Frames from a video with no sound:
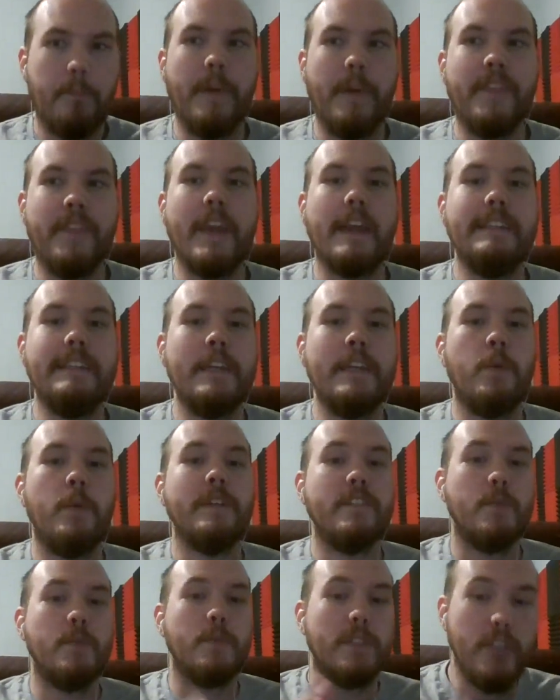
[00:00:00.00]
But the idea
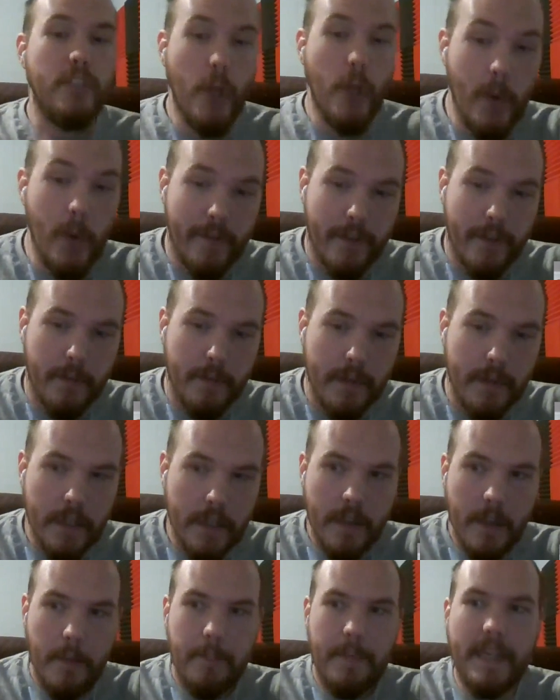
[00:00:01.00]
was there was two of them
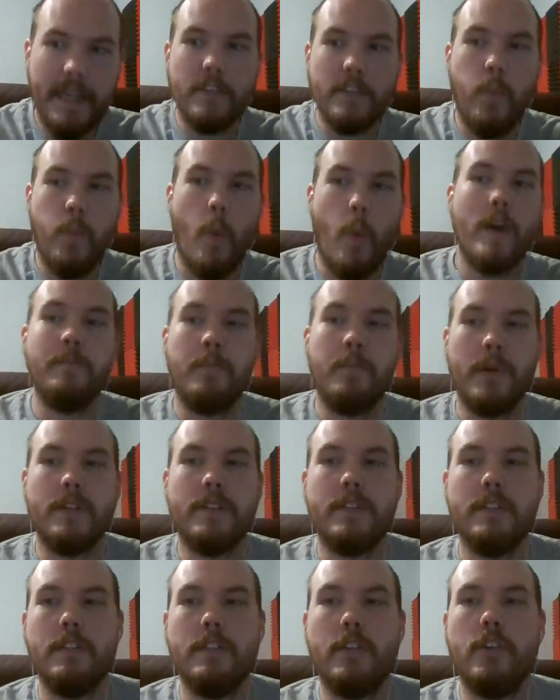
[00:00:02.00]
because one
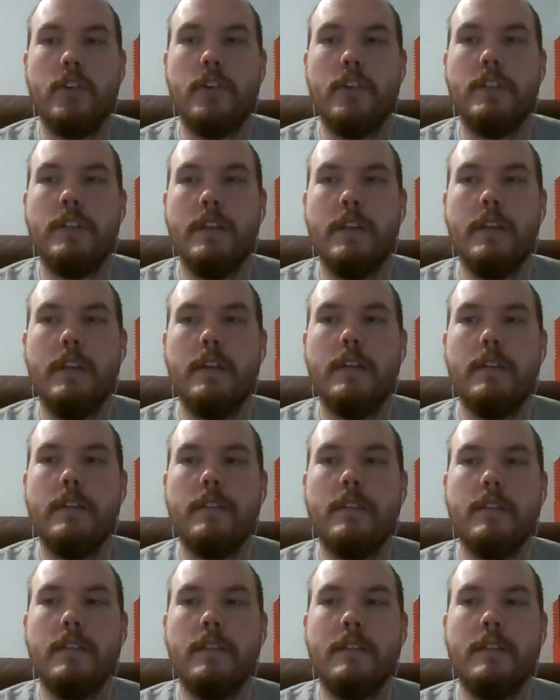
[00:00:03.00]
person could
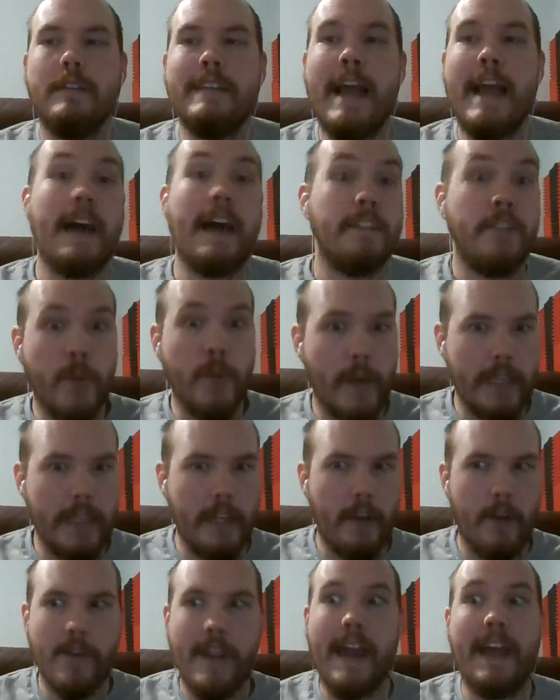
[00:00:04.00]
not do it, you
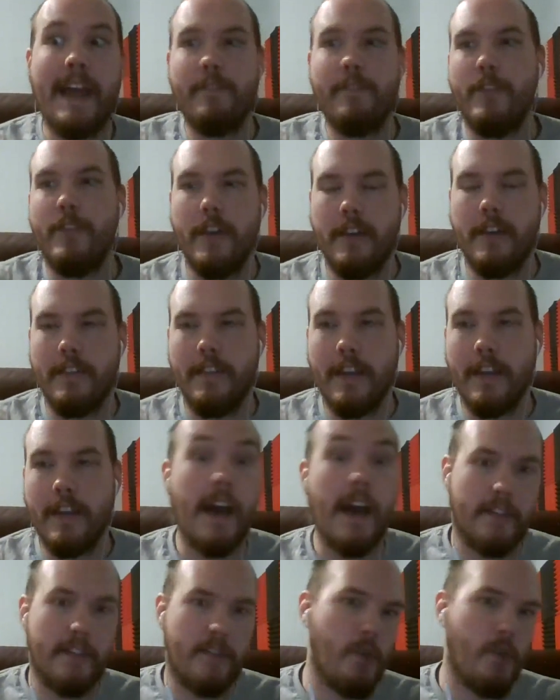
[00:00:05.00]
know, not have the
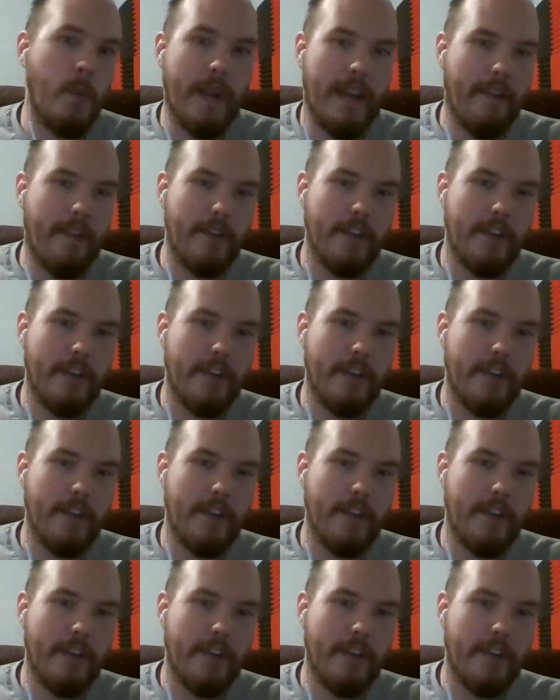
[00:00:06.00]
guts or whatever.